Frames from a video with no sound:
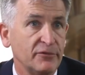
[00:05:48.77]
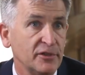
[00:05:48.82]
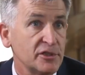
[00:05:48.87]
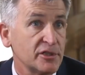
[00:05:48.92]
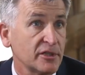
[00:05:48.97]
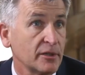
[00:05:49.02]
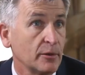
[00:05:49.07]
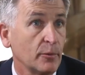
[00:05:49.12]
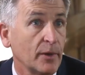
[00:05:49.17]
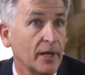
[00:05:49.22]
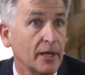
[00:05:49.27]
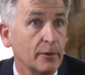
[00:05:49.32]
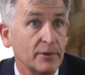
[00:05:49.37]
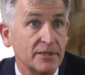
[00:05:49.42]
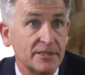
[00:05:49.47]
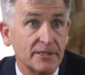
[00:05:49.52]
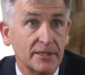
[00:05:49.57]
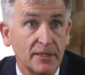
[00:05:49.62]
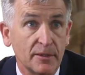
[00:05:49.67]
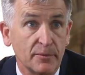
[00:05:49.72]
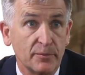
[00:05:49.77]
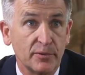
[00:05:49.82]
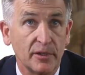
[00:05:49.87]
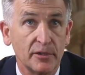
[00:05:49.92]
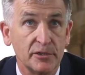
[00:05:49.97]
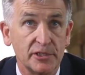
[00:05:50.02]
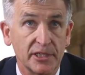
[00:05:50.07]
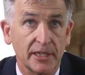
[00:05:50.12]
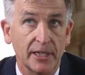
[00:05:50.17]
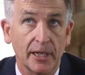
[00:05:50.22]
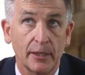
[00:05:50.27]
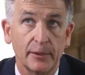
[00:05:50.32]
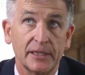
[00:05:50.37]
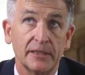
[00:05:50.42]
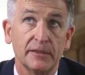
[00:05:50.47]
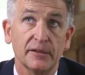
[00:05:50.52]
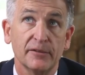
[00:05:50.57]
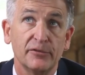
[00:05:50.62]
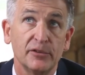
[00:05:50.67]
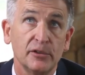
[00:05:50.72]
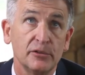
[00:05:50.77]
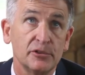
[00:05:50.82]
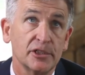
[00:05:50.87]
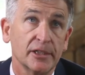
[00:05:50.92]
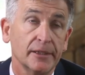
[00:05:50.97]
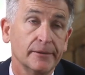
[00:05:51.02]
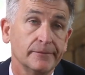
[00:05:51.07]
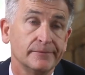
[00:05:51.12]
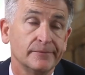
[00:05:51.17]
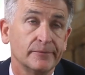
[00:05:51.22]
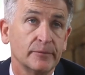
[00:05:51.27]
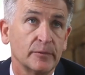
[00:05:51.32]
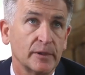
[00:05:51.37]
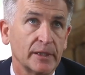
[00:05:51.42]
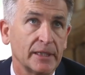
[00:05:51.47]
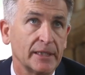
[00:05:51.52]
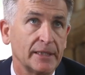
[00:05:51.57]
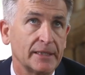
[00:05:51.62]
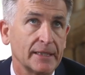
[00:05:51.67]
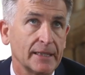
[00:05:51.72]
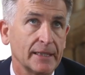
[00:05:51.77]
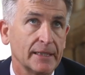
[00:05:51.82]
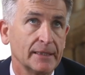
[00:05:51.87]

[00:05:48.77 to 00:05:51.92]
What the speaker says: vision of where we see the project going in the future, we'd